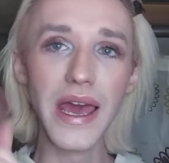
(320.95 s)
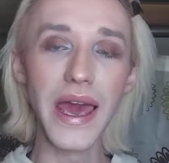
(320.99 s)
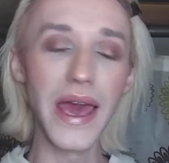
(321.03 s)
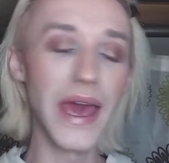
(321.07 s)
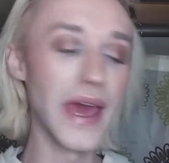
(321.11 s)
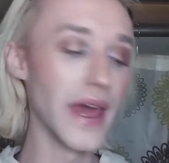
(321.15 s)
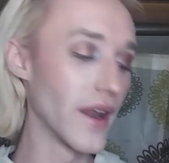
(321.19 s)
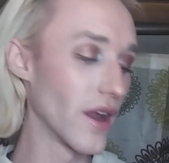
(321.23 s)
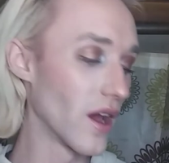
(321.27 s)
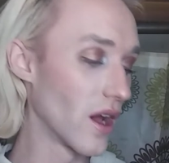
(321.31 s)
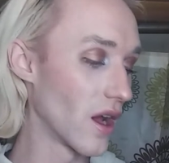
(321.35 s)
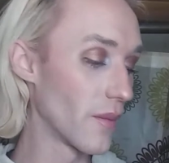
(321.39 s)

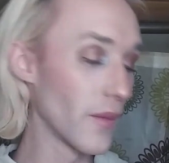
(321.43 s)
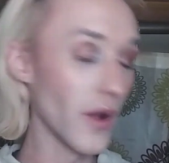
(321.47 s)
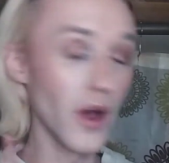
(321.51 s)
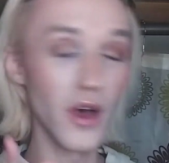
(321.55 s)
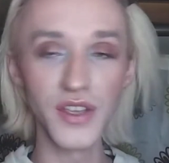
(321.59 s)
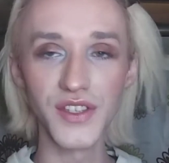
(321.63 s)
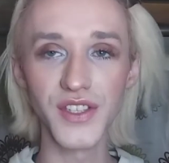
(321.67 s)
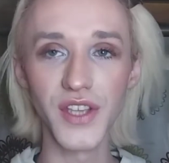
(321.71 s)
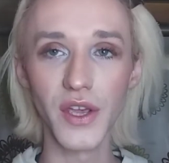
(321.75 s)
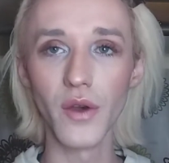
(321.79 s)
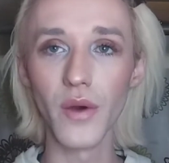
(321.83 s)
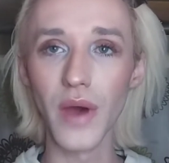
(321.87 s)
And
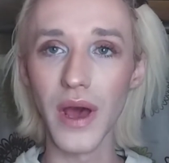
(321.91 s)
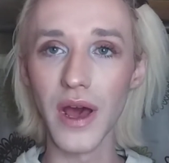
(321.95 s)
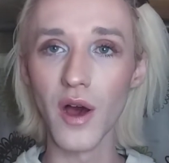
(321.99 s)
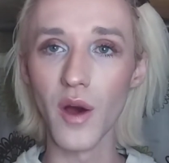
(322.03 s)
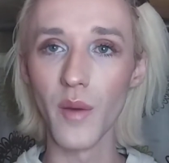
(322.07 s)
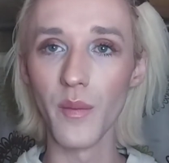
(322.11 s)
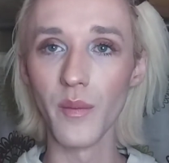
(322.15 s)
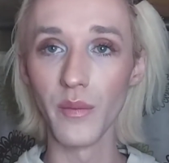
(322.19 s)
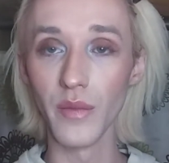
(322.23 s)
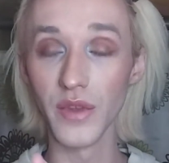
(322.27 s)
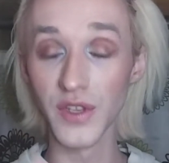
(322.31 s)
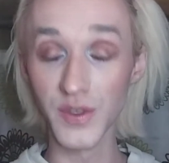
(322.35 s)

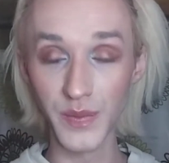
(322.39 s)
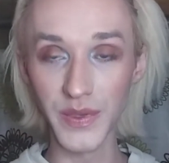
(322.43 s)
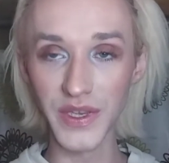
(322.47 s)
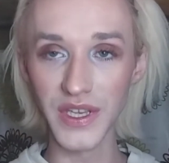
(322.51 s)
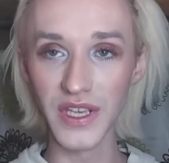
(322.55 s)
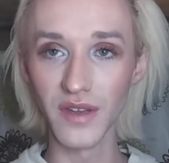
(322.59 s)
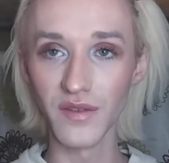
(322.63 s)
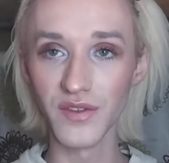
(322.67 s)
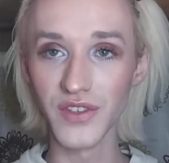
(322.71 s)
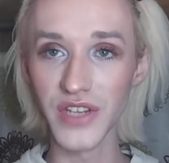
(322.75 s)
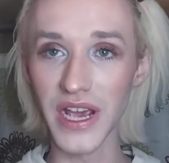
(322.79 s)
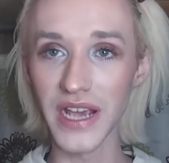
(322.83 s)

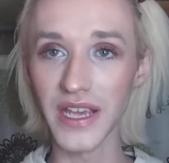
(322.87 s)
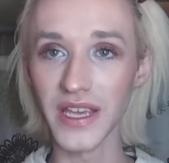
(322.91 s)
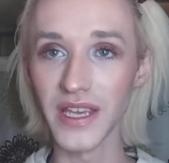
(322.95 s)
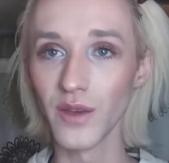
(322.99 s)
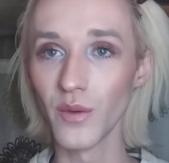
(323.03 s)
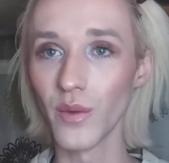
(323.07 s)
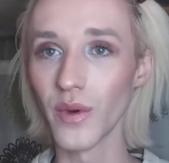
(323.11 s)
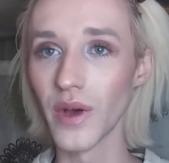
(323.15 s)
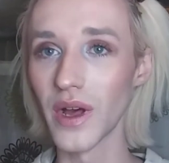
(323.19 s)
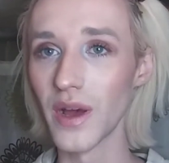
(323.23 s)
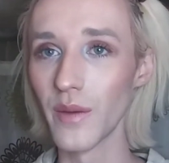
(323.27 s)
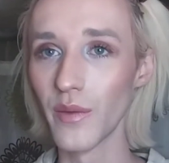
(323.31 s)
speaking of Jackie,
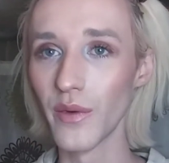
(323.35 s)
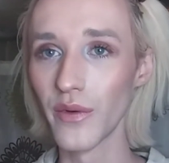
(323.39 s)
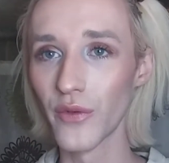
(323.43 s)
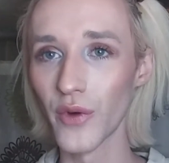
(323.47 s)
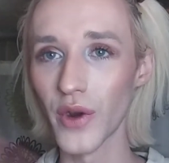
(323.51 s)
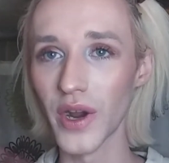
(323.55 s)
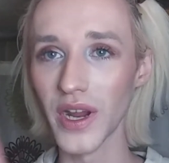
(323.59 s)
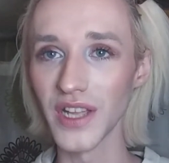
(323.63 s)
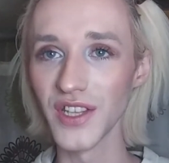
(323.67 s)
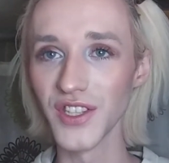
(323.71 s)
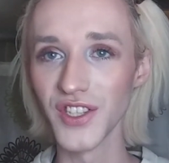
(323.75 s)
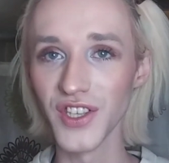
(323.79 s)

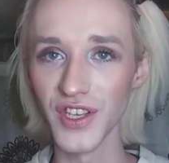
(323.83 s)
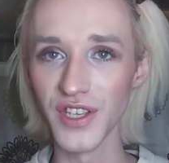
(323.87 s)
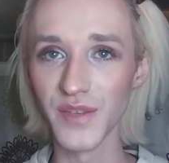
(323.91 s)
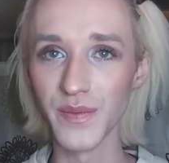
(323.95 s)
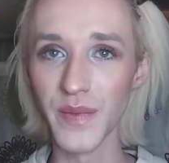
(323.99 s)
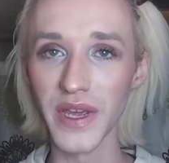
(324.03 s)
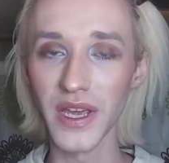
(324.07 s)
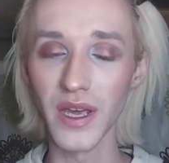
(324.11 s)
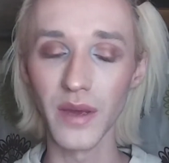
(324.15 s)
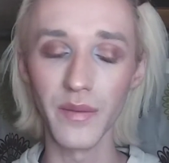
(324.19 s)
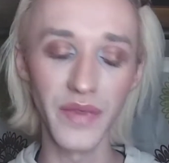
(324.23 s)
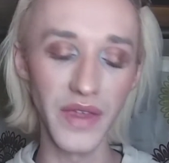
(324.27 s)
before I get into this
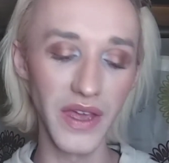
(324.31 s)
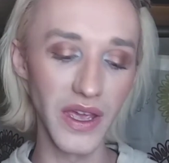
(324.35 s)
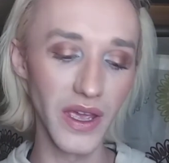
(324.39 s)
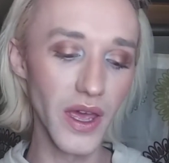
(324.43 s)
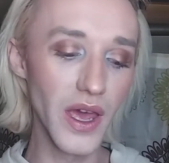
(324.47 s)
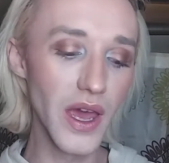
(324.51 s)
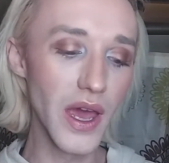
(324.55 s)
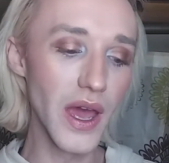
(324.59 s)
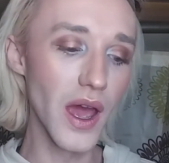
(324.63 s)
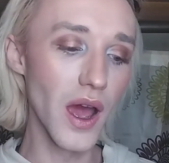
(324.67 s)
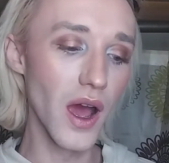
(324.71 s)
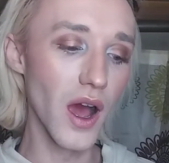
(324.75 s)
makeup thing,
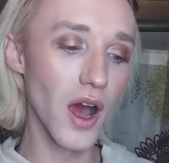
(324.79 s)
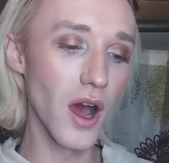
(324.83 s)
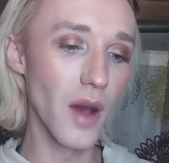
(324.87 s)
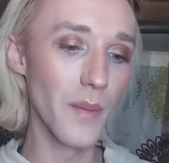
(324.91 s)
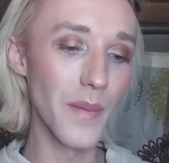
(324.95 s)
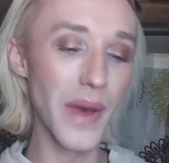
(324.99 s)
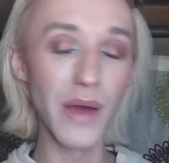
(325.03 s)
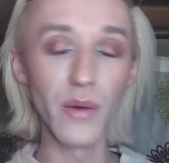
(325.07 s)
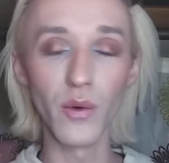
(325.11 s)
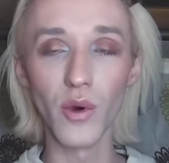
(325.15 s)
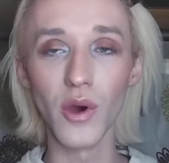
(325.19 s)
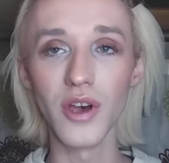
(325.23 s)

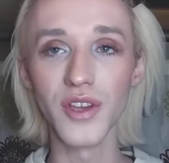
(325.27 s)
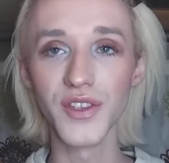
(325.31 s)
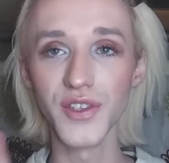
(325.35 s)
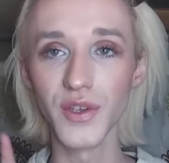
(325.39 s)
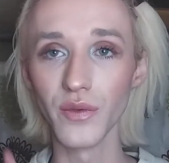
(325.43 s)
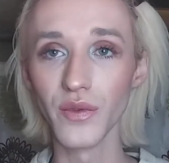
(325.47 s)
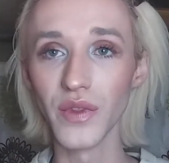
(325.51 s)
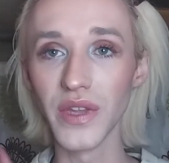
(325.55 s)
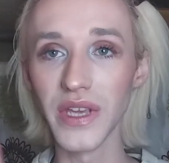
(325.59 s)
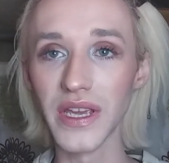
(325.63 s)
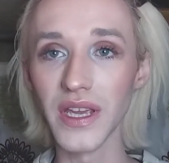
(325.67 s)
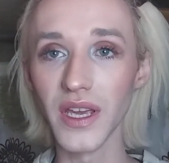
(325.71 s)
I will
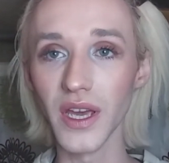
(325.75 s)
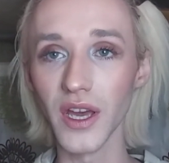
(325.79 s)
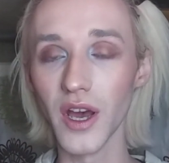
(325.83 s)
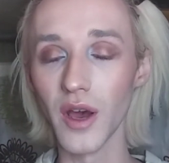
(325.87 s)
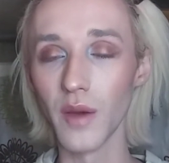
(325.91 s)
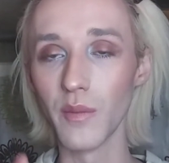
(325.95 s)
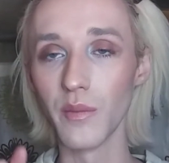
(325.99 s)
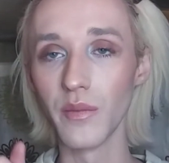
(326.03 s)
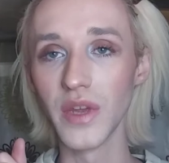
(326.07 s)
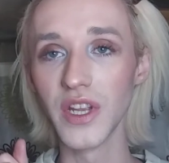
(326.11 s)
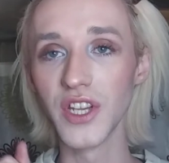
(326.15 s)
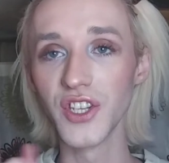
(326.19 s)
also link
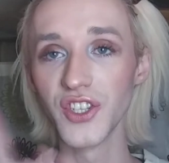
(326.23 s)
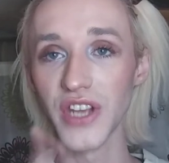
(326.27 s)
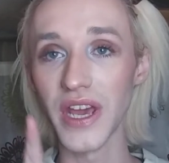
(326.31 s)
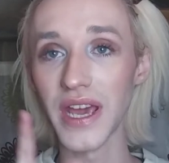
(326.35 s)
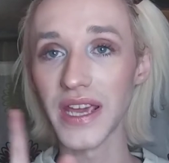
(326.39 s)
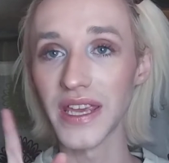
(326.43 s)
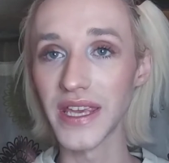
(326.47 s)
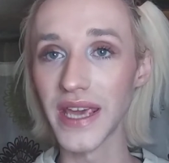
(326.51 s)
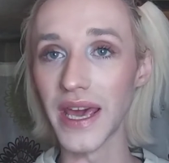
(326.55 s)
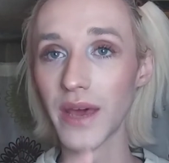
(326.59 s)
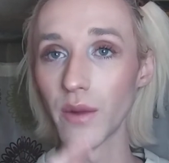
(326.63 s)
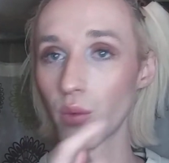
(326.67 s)

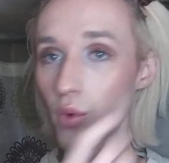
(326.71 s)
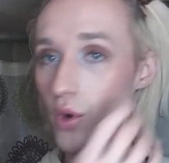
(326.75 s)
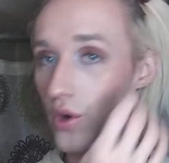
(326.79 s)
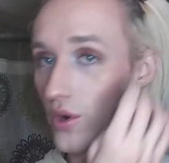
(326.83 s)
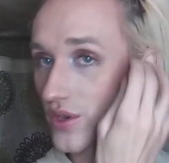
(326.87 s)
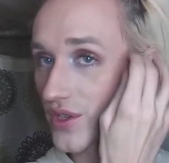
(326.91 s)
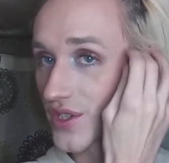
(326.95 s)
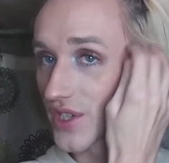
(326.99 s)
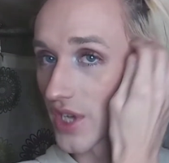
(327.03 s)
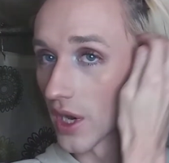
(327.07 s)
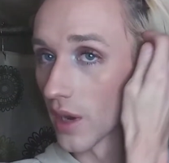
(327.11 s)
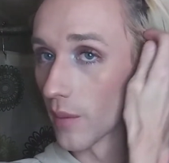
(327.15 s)
Jackie
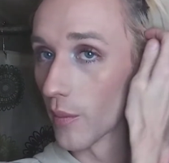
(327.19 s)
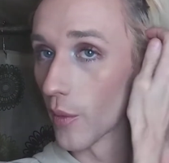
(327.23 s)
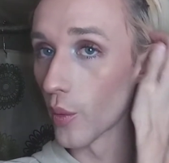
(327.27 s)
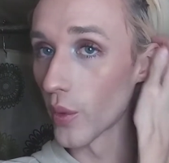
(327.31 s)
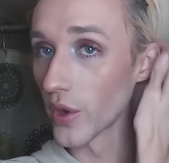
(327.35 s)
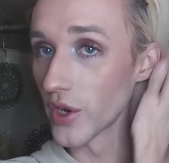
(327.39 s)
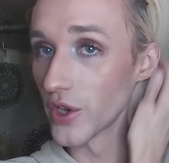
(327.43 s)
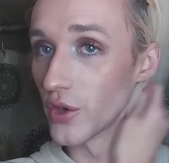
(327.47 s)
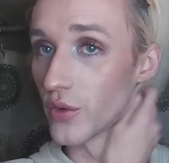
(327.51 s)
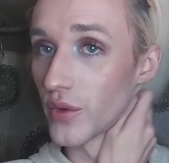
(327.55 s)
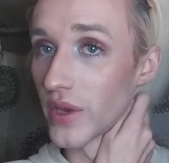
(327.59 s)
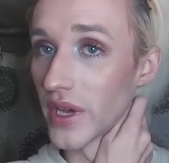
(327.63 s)
Edwards,
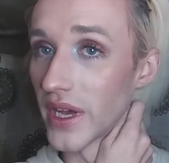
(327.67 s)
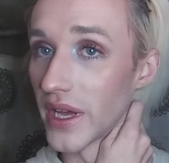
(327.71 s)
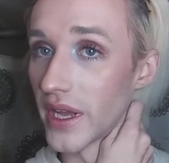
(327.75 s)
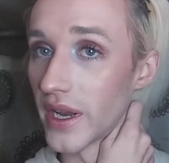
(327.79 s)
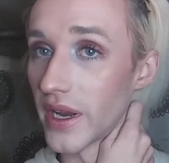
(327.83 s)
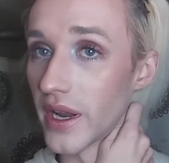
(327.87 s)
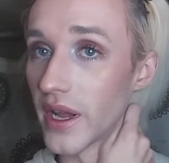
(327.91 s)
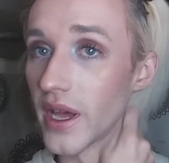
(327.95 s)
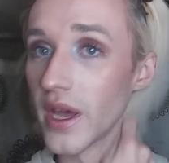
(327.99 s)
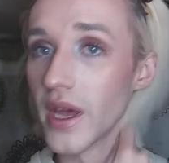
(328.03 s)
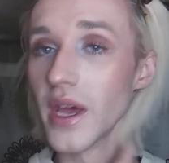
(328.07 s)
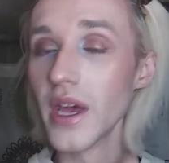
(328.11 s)
where you
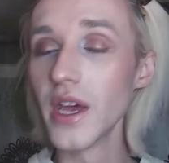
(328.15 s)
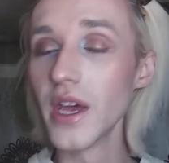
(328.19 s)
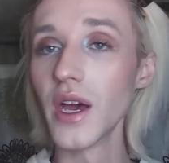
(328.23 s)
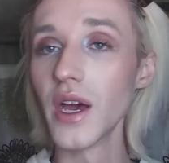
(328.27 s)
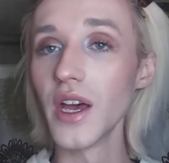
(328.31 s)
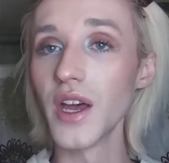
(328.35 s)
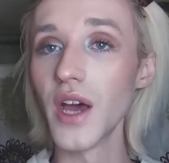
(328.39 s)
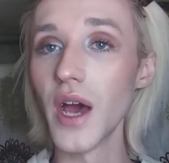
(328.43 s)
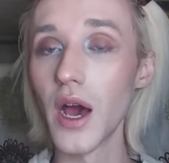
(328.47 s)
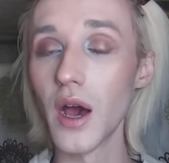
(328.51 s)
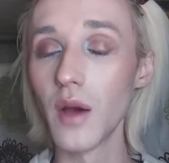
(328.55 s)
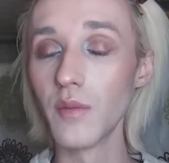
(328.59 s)
can
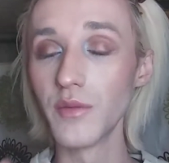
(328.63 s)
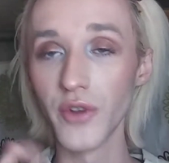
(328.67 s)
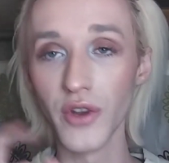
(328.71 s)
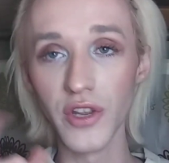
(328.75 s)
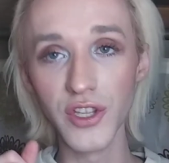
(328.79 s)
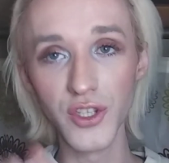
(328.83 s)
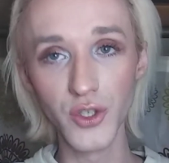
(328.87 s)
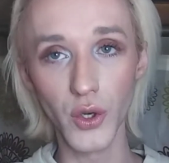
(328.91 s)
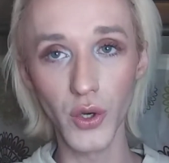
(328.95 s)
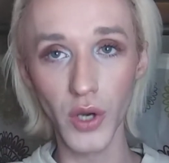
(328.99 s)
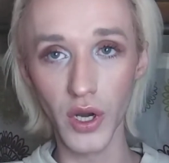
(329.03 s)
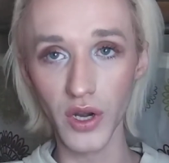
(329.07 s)

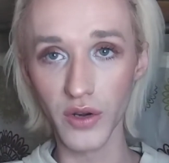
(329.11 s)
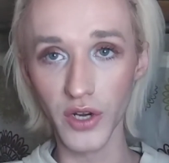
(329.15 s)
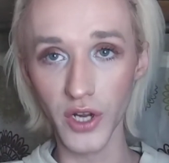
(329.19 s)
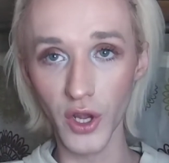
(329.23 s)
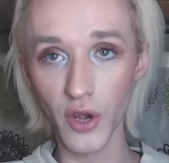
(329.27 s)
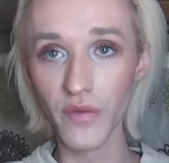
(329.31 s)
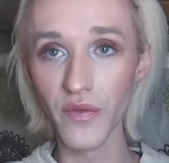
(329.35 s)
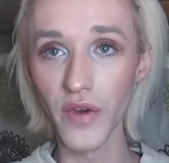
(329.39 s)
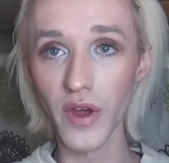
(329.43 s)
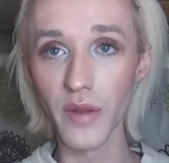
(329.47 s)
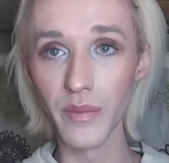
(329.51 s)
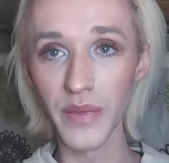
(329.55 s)
donate to her
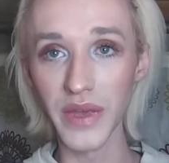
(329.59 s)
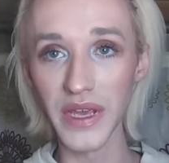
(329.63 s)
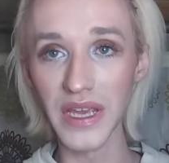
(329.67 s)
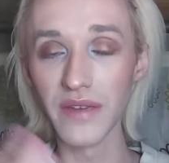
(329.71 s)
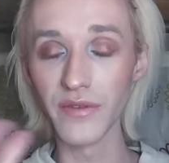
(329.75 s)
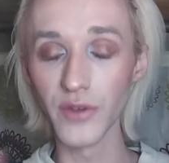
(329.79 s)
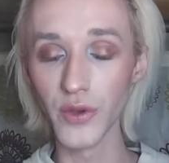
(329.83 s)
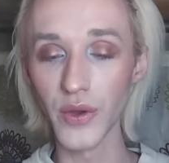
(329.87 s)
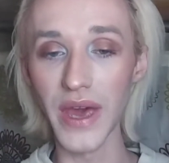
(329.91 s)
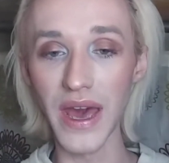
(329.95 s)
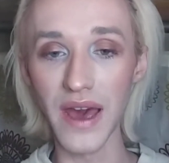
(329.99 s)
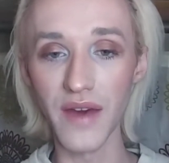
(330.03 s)
GoFundMe
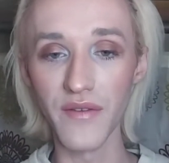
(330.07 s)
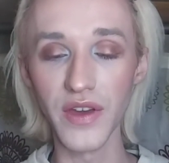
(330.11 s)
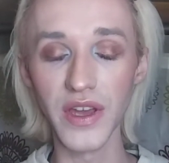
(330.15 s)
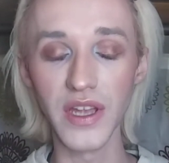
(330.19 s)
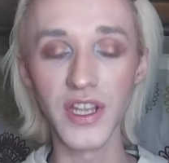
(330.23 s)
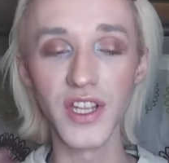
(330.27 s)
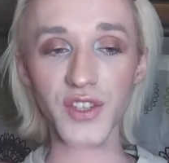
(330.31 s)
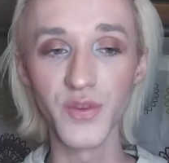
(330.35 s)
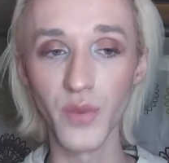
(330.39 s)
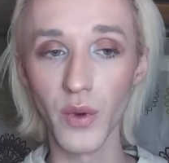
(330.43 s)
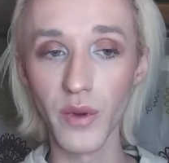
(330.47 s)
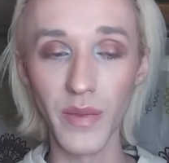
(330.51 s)
if you have it.
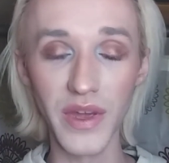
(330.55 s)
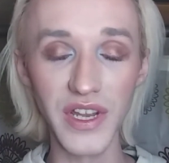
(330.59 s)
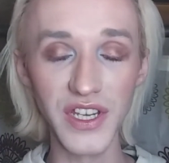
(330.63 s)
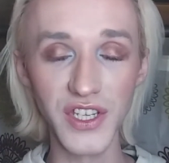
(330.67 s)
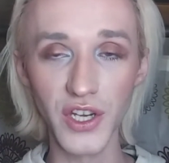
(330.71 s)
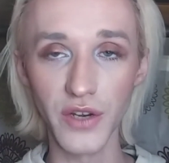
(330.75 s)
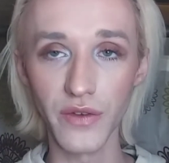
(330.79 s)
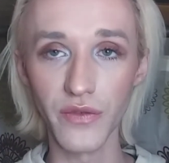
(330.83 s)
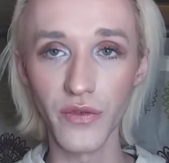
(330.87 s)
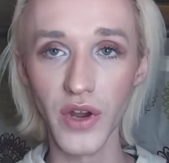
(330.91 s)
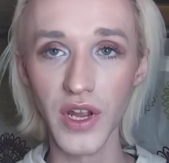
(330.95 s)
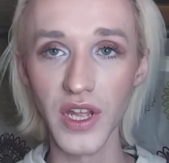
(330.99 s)
It's one of my
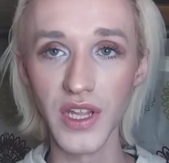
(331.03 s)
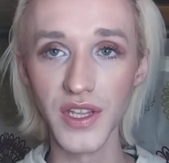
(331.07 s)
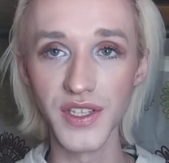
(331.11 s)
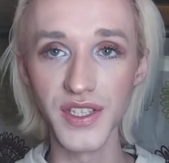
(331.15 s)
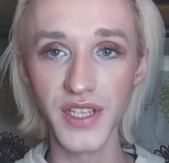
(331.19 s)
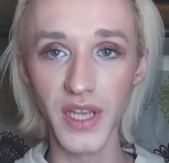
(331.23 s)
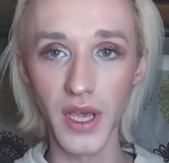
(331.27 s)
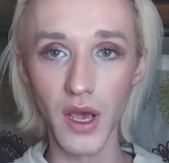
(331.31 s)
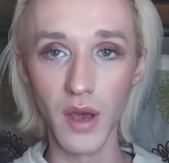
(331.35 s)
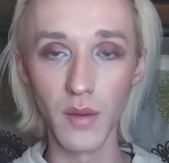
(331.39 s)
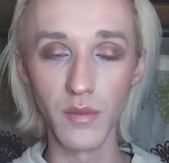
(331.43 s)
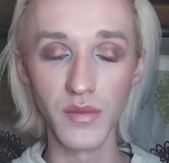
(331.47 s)
dear friends.